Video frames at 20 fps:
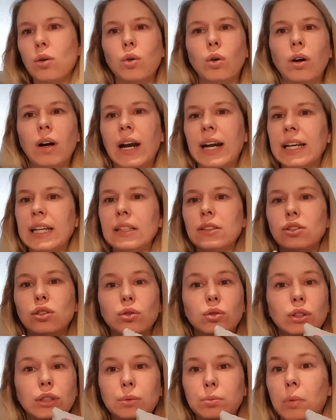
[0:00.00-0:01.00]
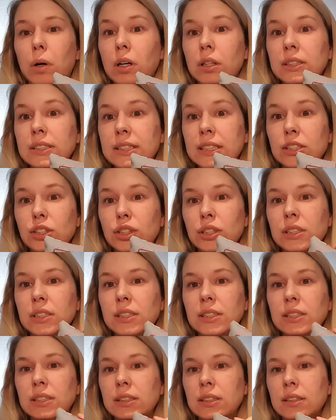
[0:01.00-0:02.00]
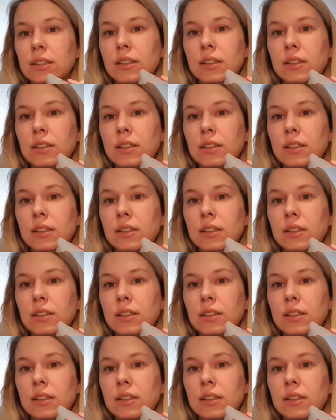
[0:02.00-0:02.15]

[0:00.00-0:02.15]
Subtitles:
or I can do small stitches,